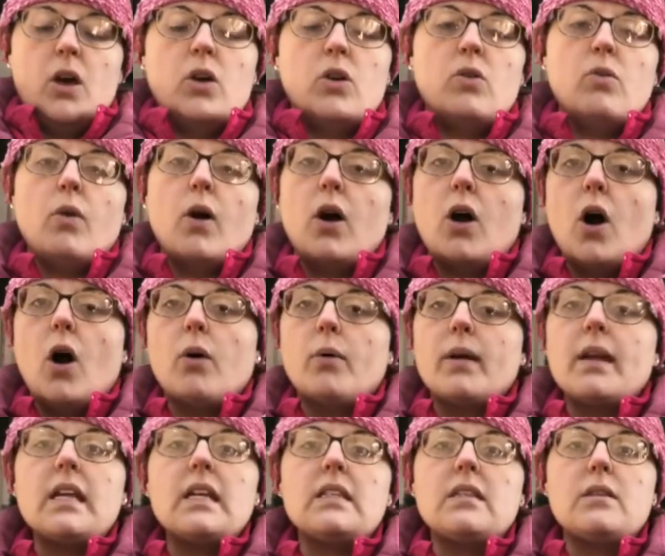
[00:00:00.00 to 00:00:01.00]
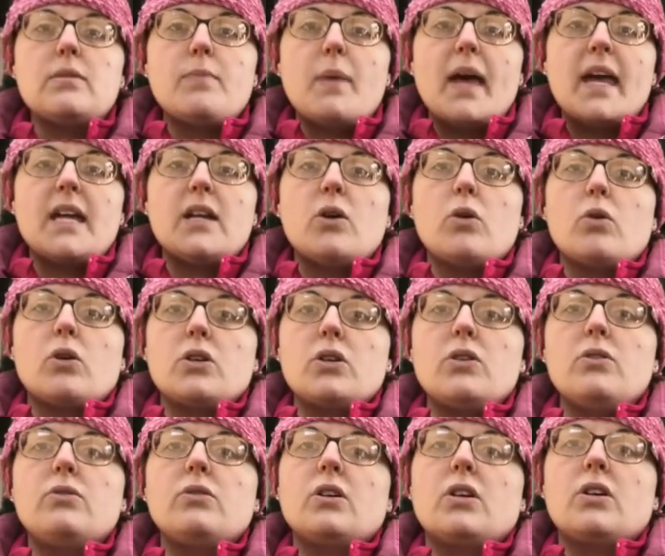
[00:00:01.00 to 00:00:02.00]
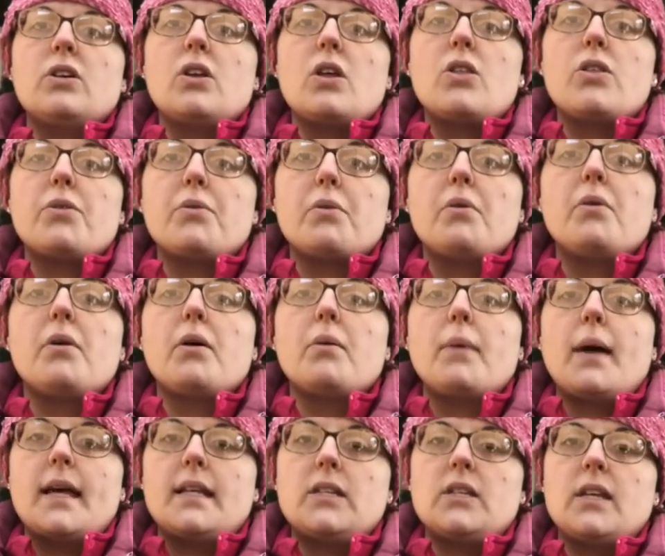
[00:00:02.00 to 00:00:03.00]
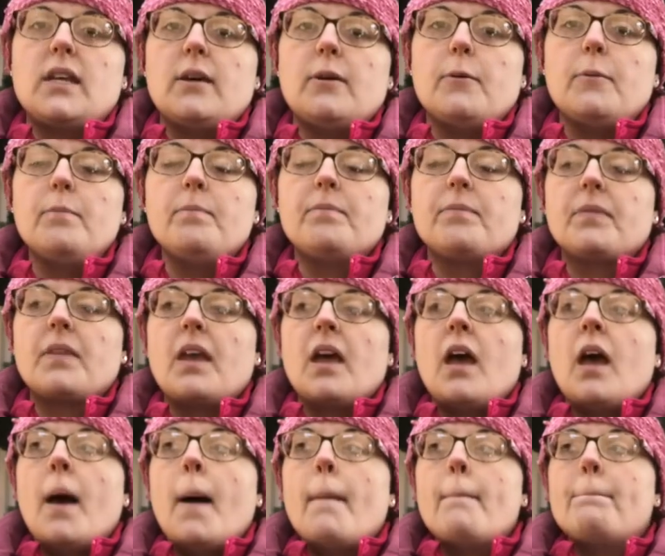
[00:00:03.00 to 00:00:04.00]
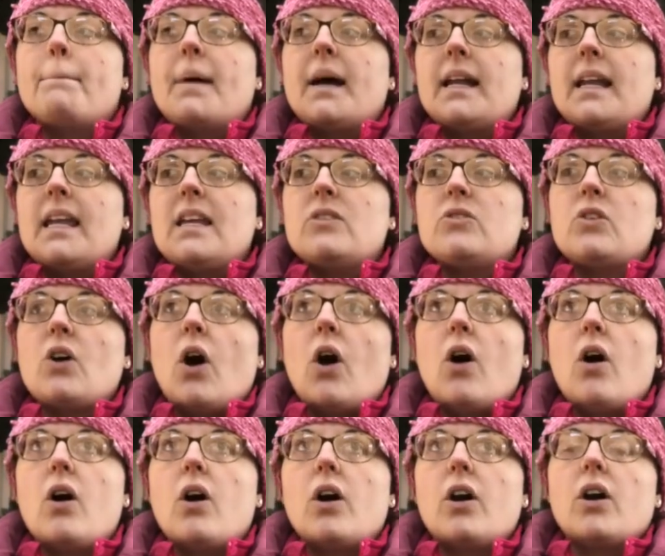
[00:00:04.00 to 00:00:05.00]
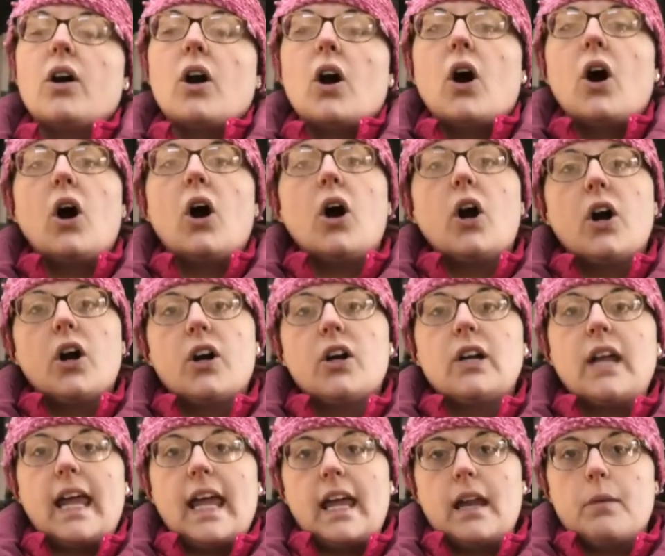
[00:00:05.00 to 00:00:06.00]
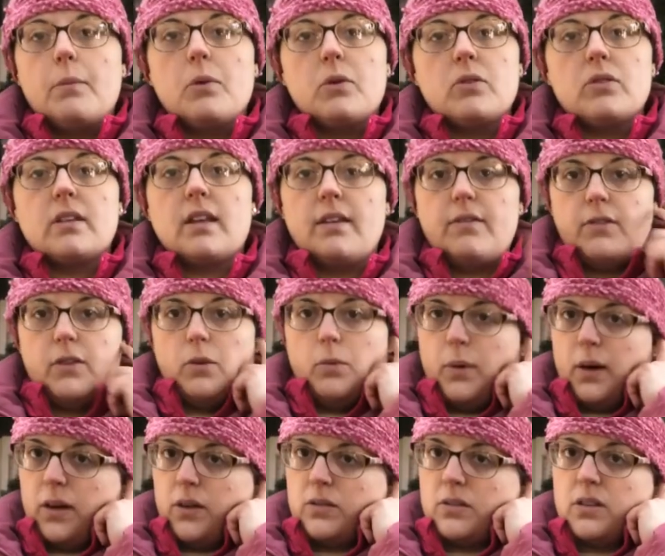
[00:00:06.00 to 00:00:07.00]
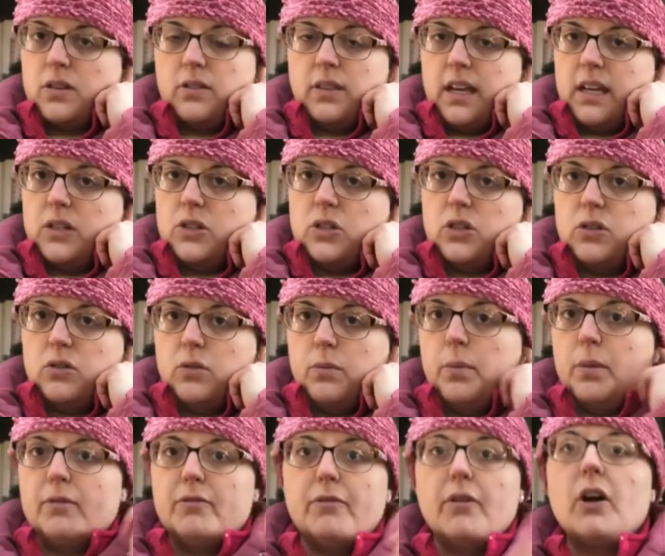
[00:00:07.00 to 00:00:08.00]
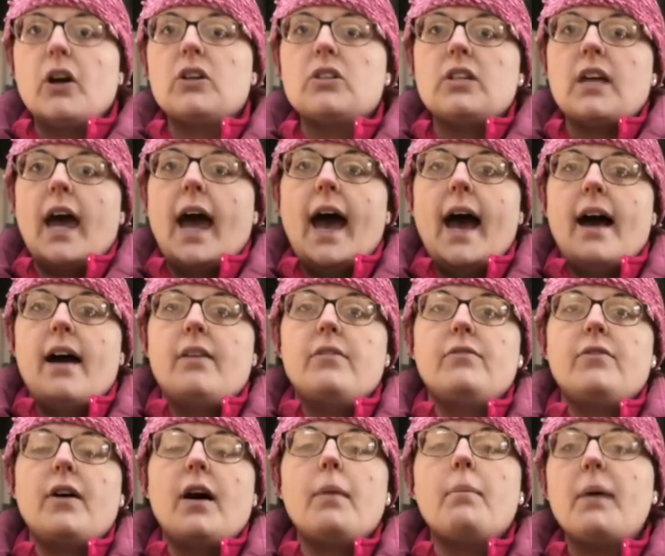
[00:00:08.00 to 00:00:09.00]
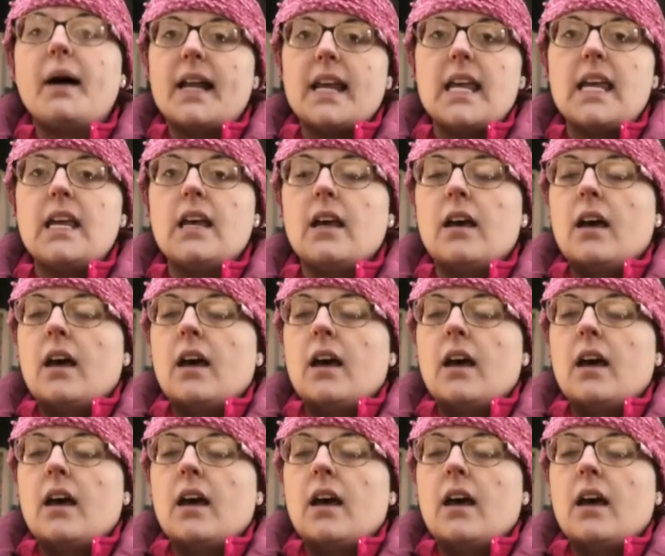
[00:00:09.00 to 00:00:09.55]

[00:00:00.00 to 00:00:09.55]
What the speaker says: who are already spayed or neutered through a rescue. Bunnies are herd animals, if you will, so they do prefer to have a buddy.